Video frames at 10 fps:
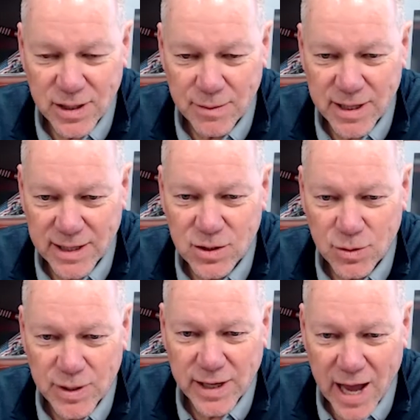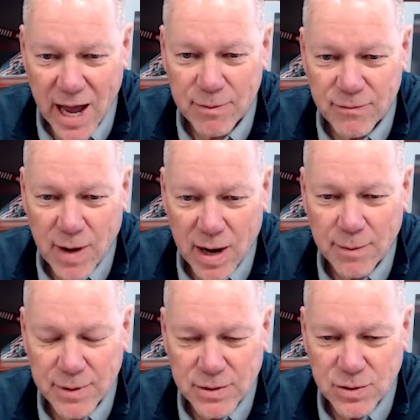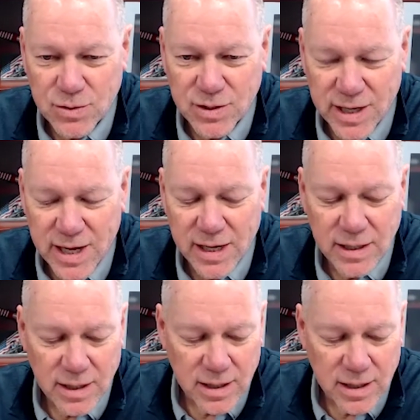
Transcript: I mean, that's the big gap of pocket pistols today.